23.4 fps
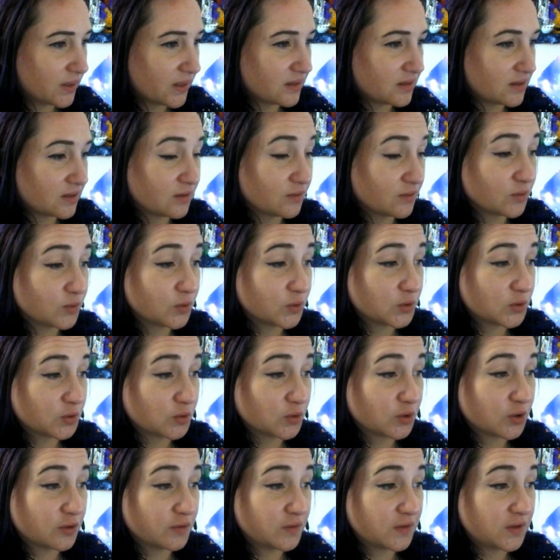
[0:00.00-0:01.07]
And of course your
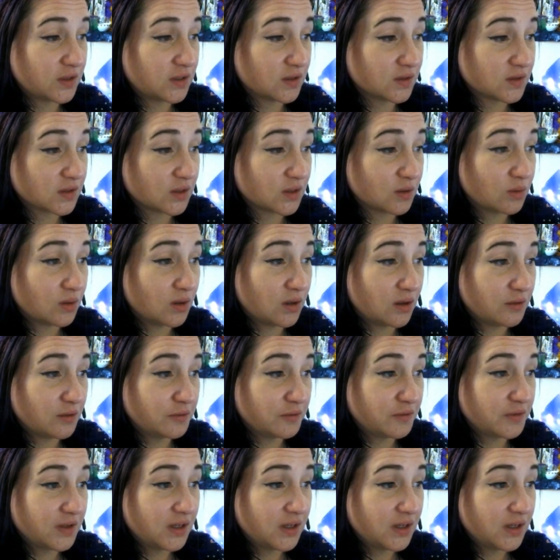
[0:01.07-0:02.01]
coffee does go off.